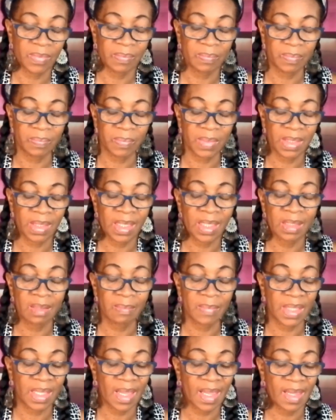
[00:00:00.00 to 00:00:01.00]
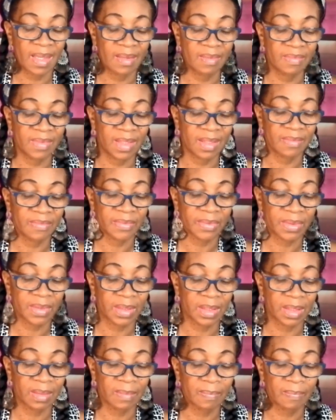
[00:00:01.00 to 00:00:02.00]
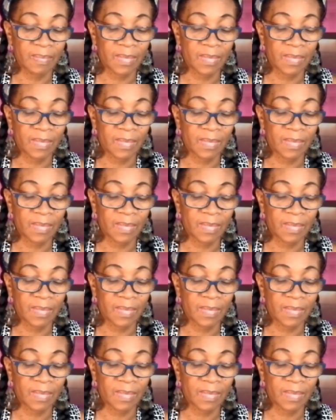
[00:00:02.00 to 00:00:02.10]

begin to behave differently.